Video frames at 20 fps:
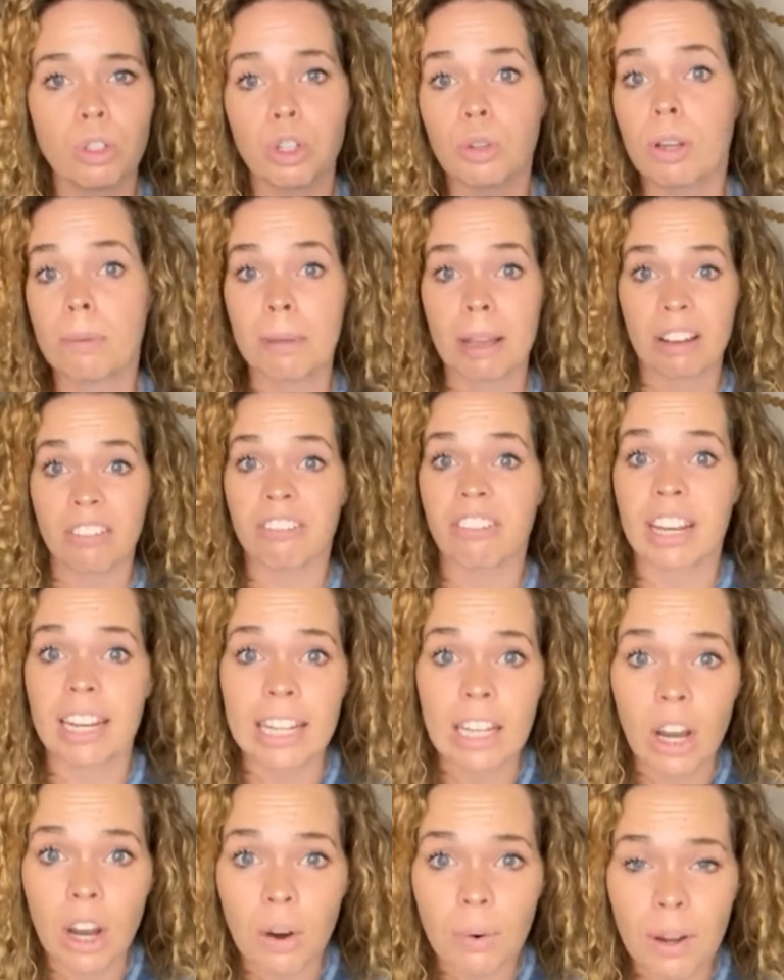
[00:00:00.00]
You can make a
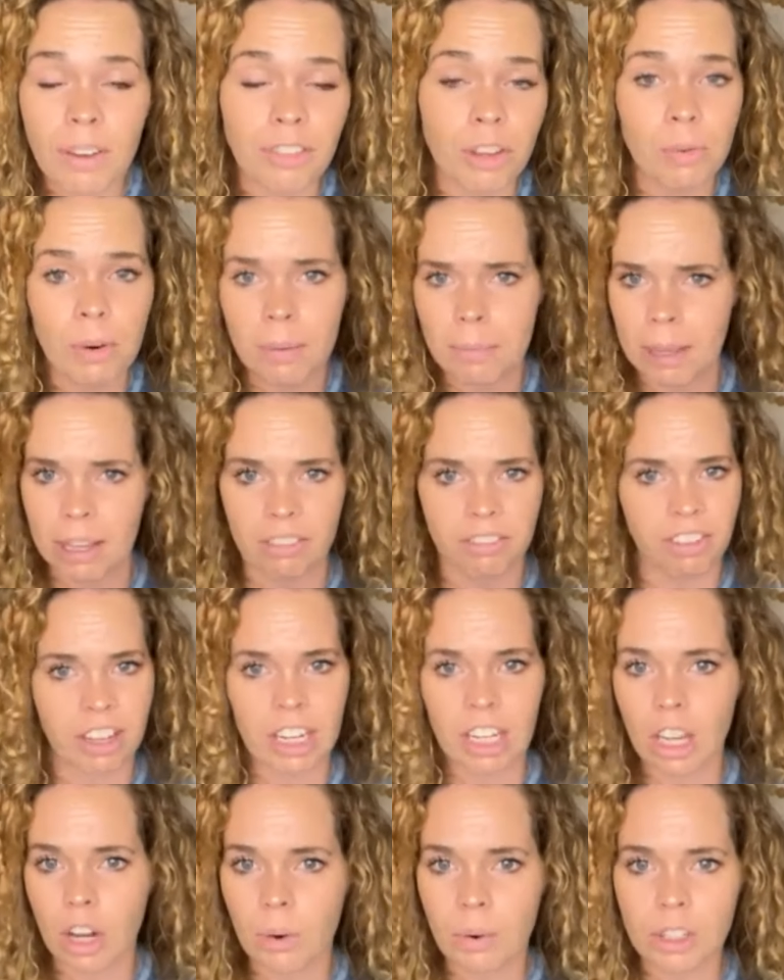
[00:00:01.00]
video. If you wanna make a
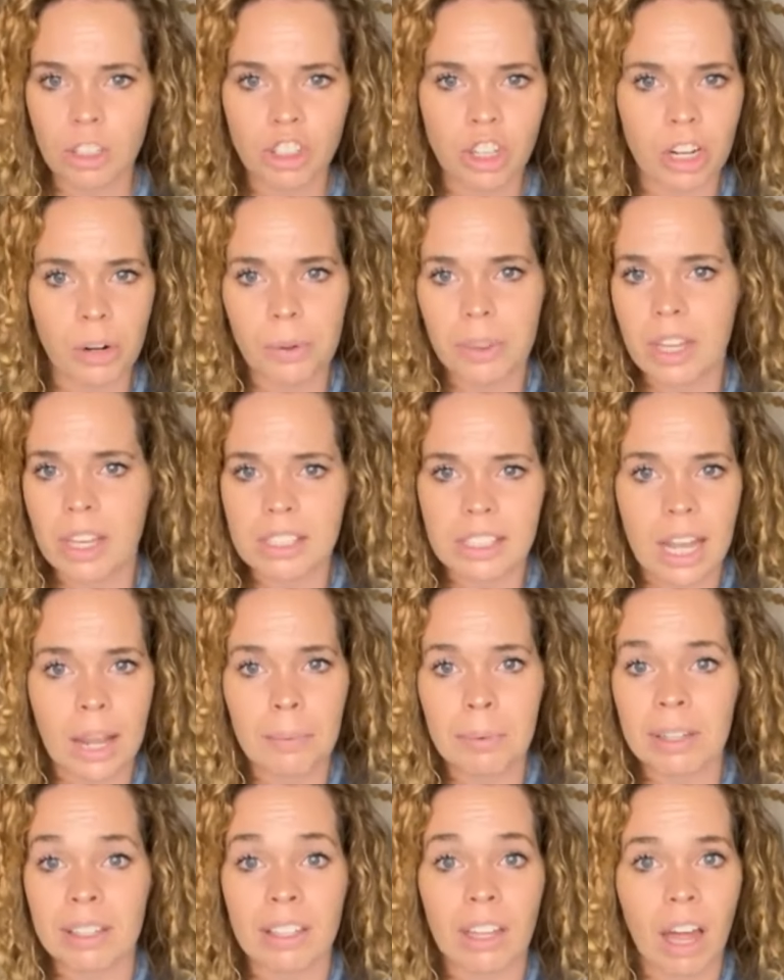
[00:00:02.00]
video and share with us, I
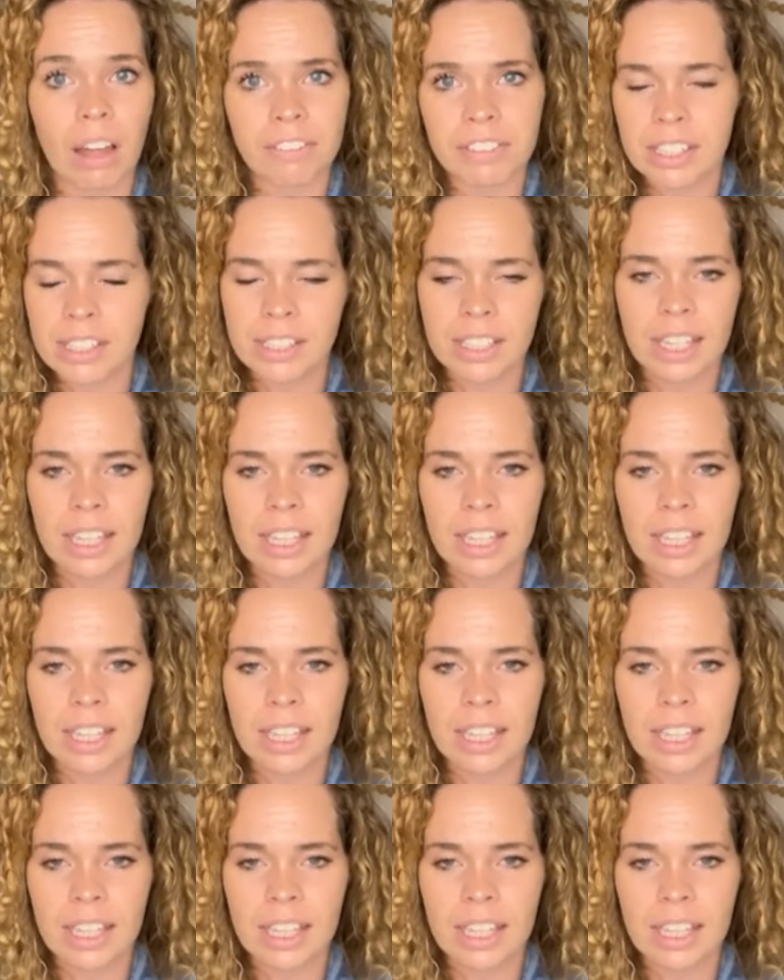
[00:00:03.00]
would love to see